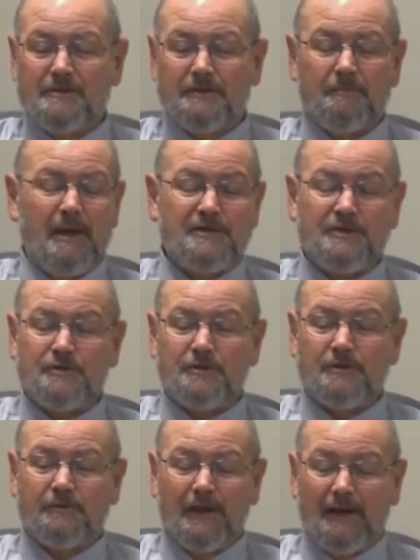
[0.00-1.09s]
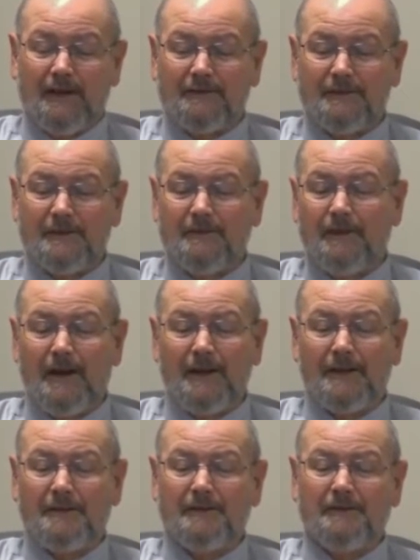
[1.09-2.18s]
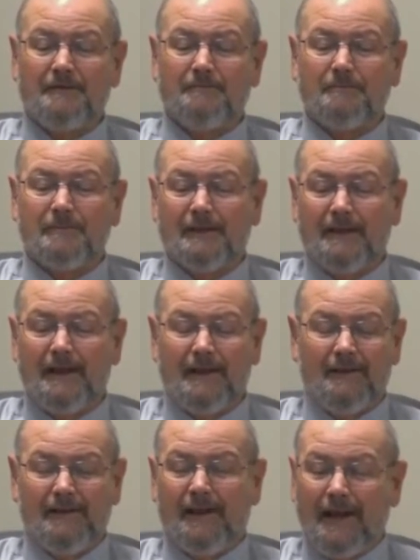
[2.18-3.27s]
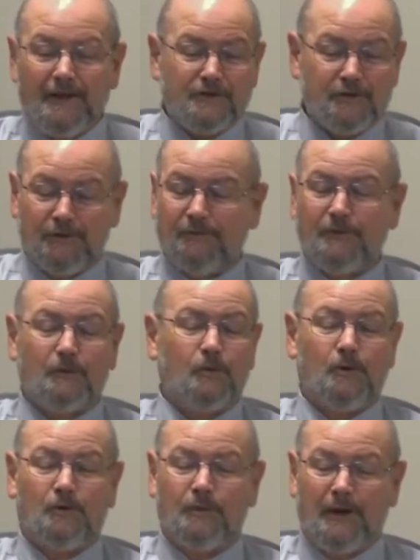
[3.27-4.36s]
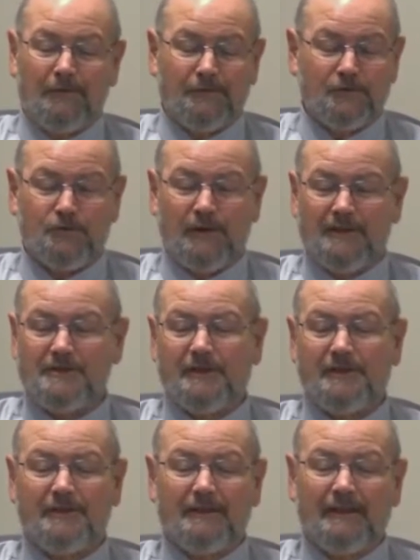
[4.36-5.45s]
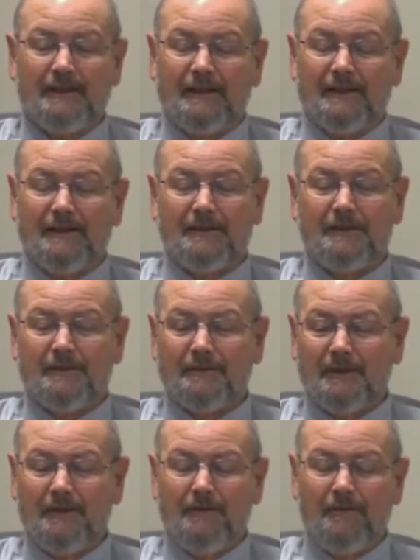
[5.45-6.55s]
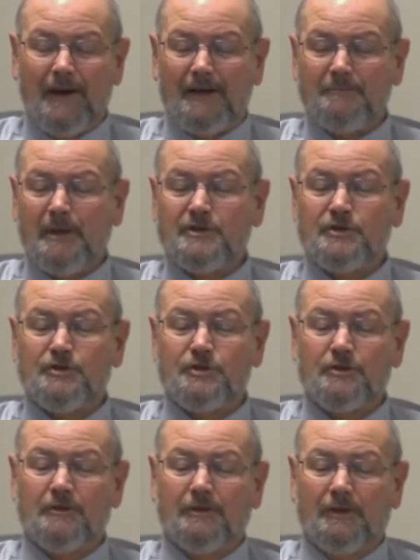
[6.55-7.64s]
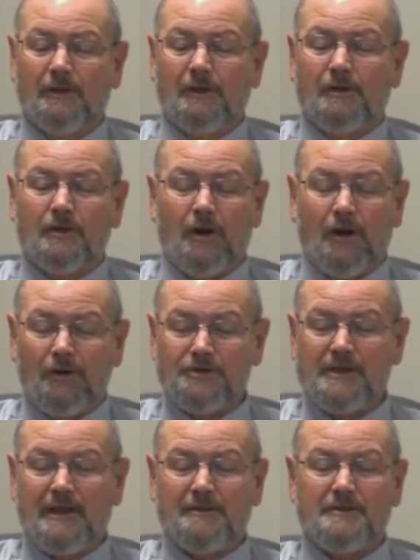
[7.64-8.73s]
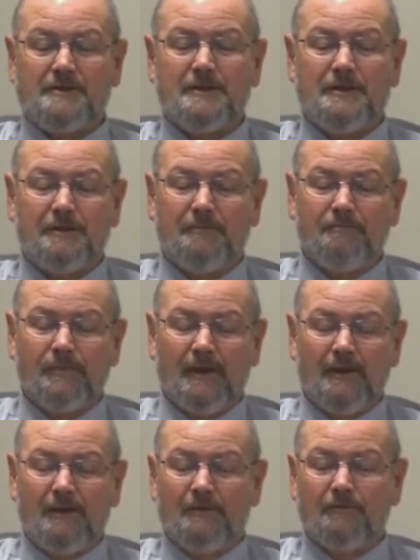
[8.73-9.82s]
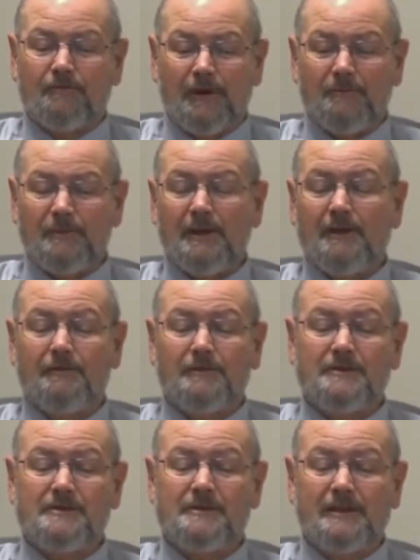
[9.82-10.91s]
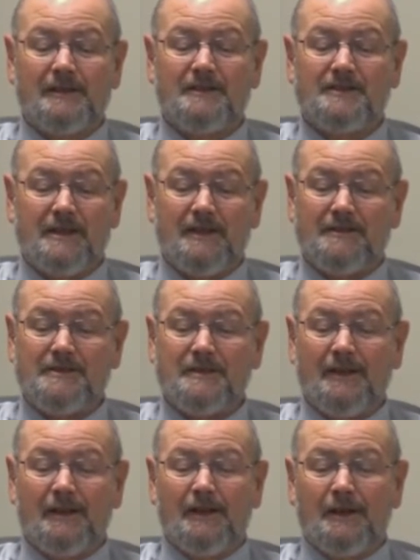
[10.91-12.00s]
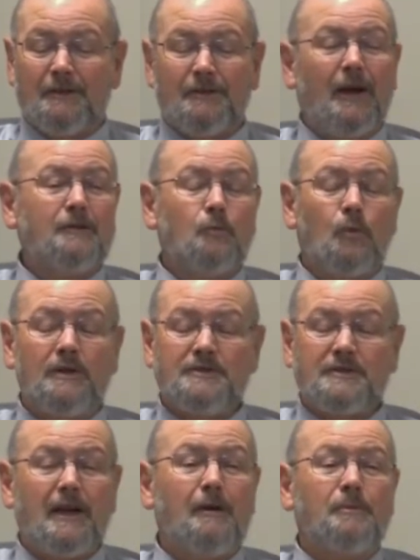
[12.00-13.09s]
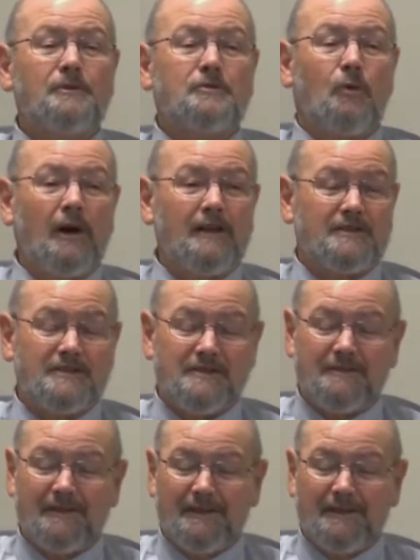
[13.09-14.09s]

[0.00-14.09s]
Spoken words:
So the messenger of God, the divine angel of the Lord, we often translate it. The divine messenger calls out to him from the heavens, and he says, not once now, but twice,